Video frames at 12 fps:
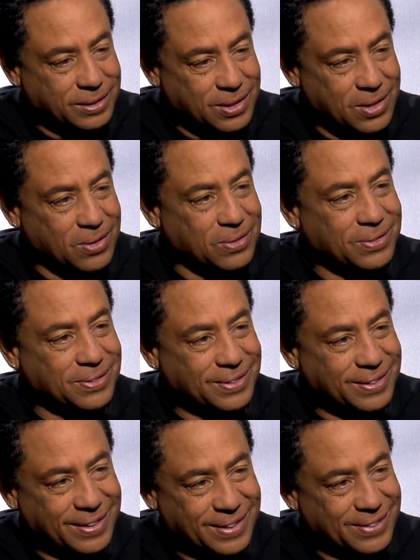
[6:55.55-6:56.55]
so,
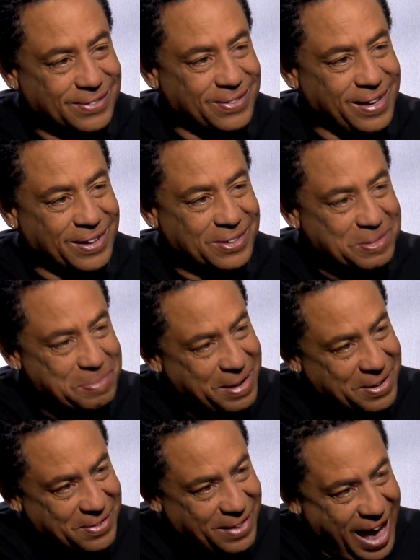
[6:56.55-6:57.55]
you know, we ain't gonna
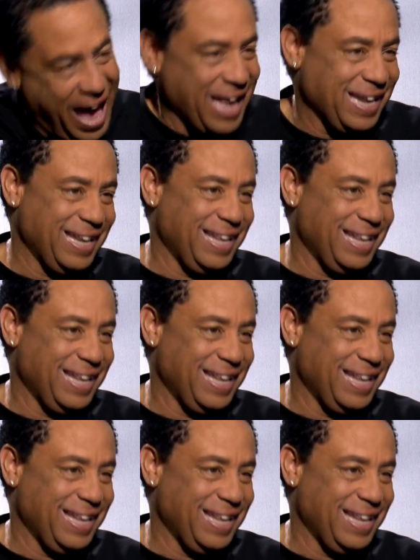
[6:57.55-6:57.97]
speak on that.